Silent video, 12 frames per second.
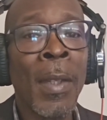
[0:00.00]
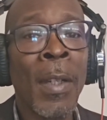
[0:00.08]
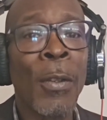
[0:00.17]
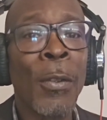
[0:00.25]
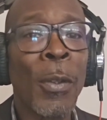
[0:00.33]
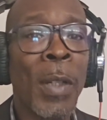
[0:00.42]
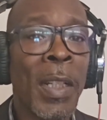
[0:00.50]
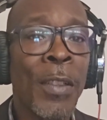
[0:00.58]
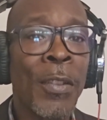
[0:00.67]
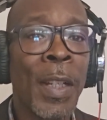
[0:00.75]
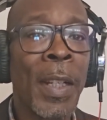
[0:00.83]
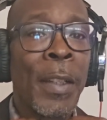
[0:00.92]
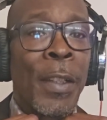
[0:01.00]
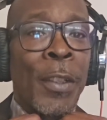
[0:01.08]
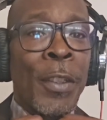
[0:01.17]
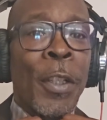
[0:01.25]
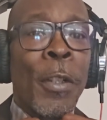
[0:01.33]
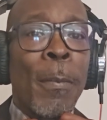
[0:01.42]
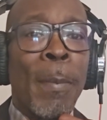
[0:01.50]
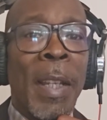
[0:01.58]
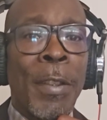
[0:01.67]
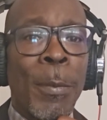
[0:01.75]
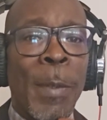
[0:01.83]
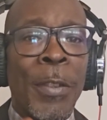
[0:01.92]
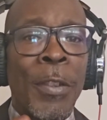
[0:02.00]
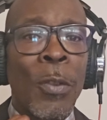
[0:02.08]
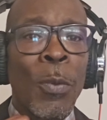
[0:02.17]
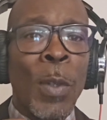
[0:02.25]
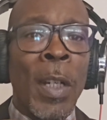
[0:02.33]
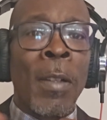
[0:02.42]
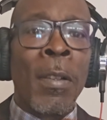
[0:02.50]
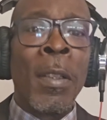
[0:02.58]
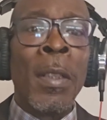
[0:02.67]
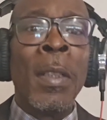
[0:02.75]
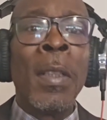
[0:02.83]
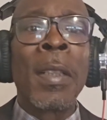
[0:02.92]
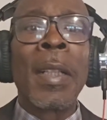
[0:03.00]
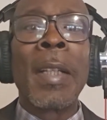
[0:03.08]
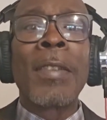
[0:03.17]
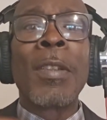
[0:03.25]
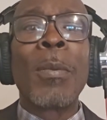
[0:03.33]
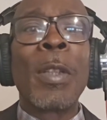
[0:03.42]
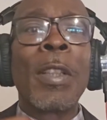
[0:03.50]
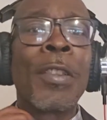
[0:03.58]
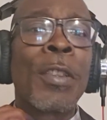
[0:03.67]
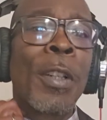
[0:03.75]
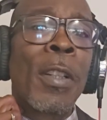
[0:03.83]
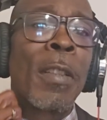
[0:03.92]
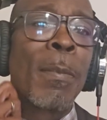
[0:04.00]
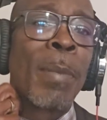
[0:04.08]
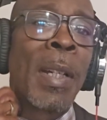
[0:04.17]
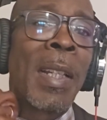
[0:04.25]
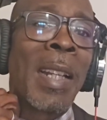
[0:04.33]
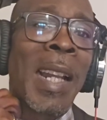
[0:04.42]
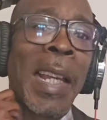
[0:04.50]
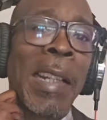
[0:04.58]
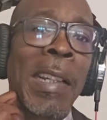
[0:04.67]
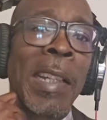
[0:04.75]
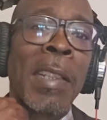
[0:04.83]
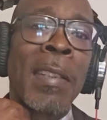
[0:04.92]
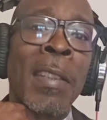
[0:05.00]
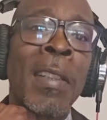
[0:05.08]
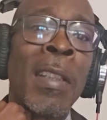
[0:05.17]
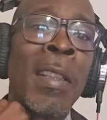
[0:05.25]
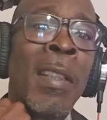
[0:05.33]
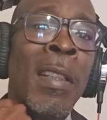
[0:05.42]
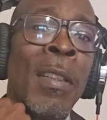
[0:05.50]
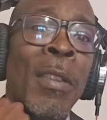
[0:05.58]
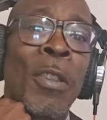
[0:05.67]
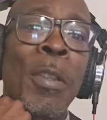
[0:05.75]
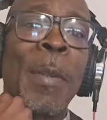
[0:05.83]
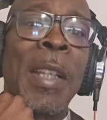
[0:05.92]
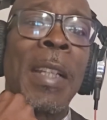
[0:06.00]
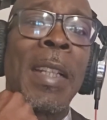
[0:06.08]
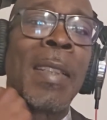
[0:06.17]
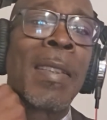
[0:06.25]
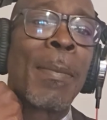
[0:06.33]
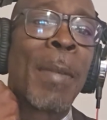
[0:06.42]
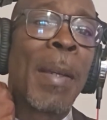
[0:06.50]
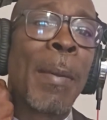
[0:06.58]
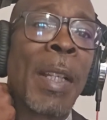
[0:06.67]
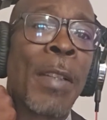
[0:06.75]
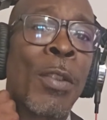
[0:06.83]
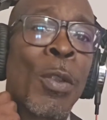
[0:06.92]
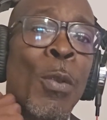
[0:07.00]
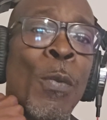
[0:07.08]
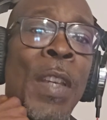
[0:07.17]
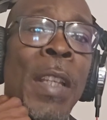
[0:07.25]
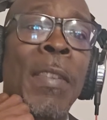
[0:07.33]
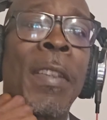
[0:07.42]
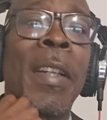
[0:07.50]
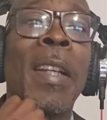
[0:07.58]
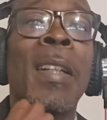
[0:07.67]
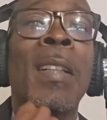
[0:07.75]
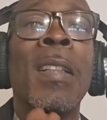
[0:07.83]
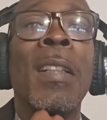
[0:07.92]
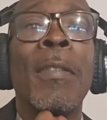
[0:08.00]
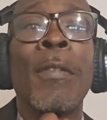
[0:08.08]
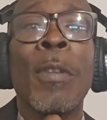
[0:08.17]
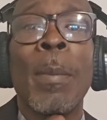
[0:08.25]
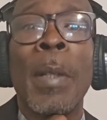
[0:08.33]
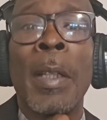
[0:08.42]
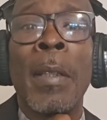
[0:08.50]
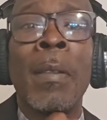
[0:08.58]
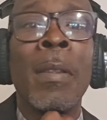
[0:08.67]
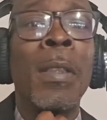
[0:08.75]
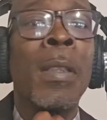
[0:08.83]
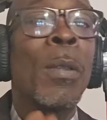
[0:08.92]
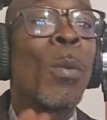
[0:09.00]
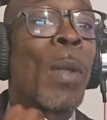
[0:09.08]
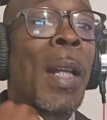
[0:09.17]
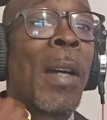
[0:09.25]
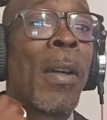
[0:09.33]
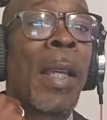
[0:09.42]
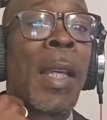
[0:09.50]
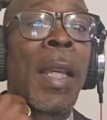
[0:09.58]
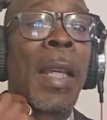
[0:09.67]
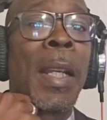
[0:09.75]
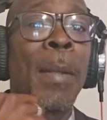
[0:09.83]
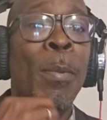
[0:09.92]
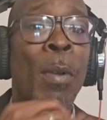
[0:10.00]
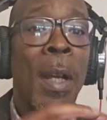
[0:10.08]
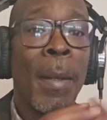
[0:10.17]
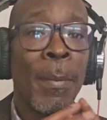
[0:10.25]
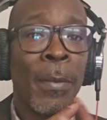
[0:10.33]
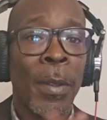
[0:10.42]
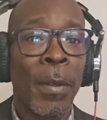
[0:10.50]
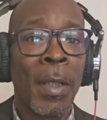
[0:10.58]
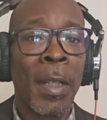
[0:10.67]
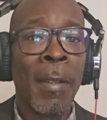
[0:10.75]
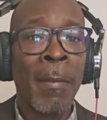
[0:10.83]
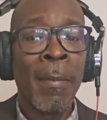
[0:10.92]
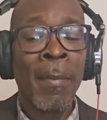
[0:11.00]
Also understand your shirt measurements as well. Okay, so when your shirt is buttoned like this, you should be at least be able to get 2 fingers in there comfortably without any problems. Okay.